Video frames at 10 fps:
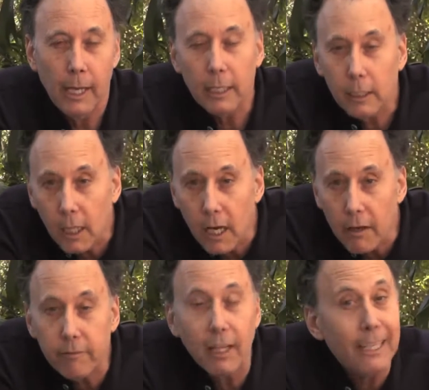And
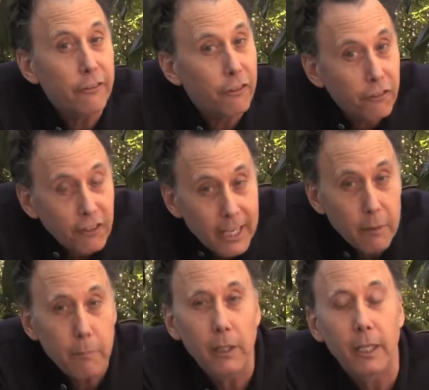love, like
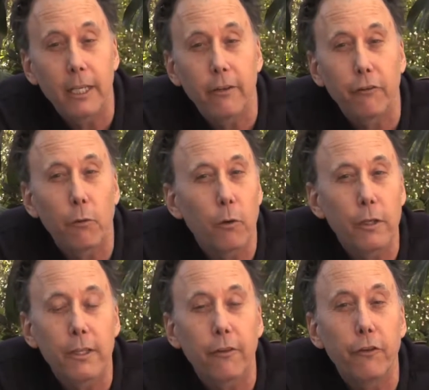sustainability, is a
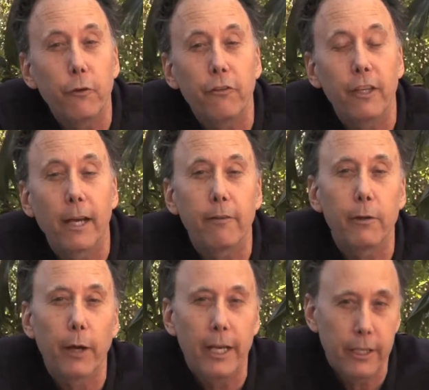word that's used in
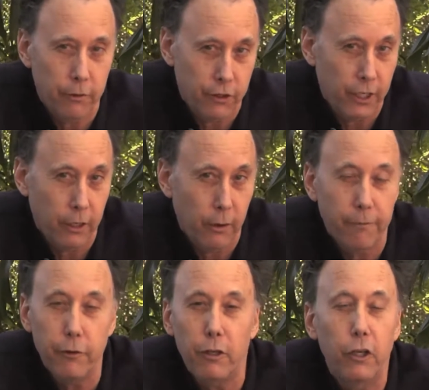every radio jingle.
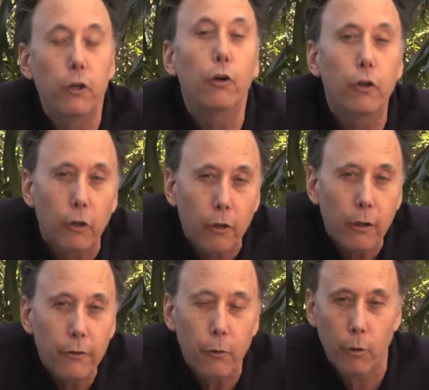If you Google
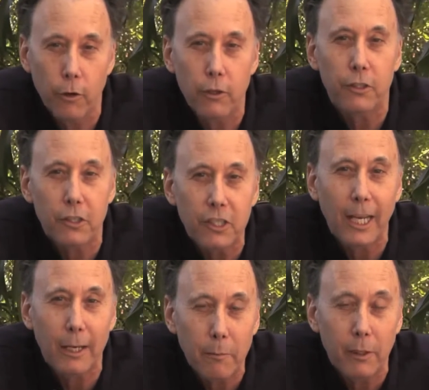the word
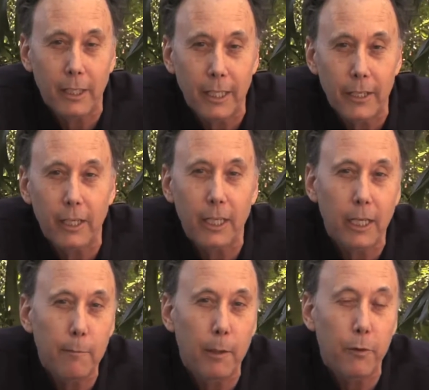sustainability, you're going
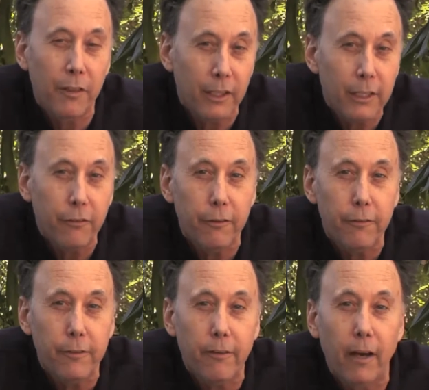to come up with at least
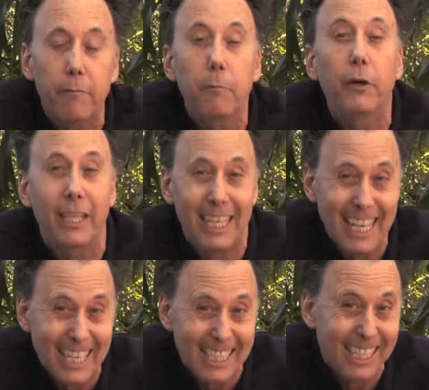55 million
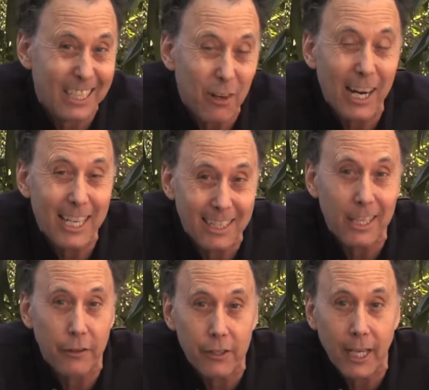hits. I tried it
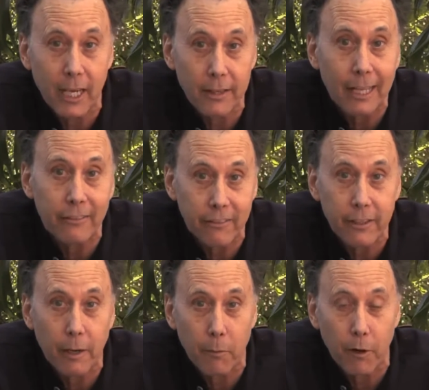the other day, and that's
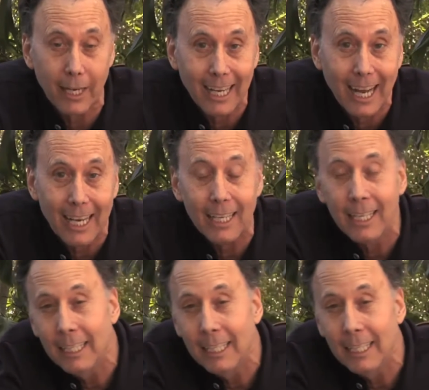the number I got.